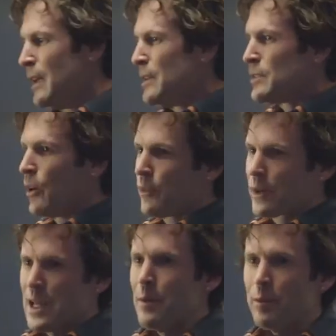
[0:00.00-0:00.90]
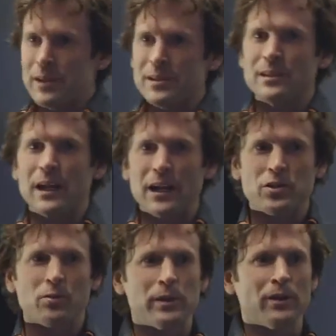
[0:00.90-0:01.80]
So, for example, this is an
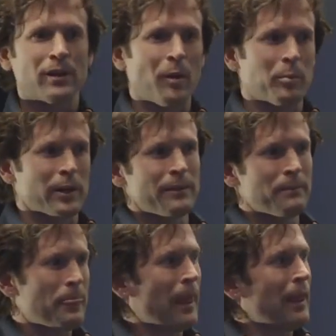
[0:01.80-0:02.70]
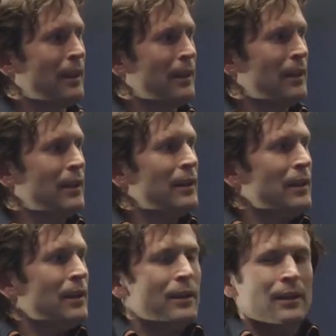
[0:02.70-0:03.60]
actual real company,
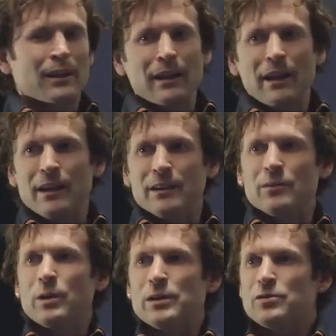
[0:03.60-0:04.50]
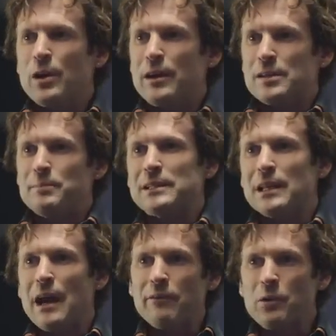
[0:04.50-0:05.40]
and when you try to speak
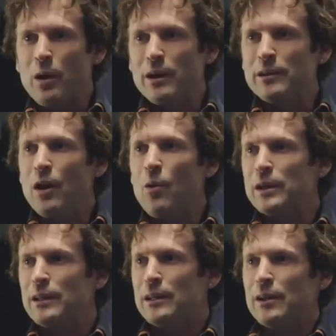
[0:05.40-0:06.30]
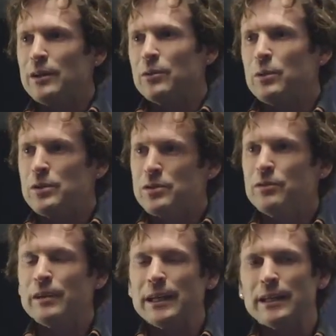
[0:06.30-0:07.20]
to everyone, no one can hear you when you're too
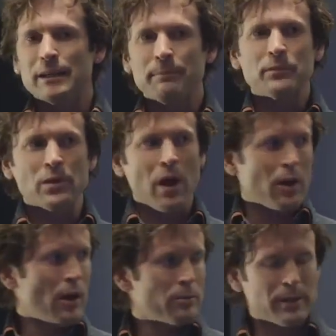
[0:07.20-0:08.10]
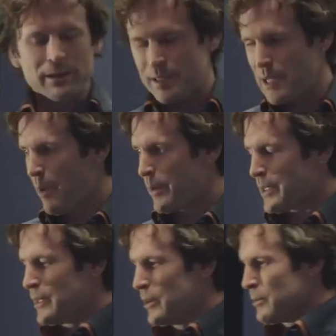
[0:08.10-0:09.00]
vague. So I'll, I'll read this out
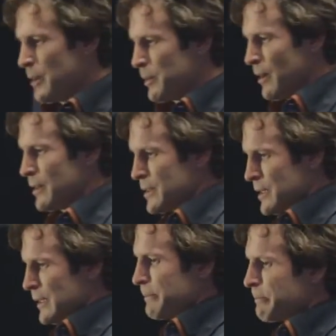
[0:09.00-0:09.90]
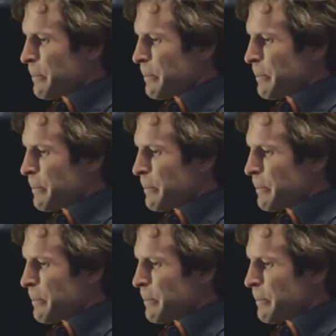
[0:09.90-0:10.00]
because I know it might be hard to see.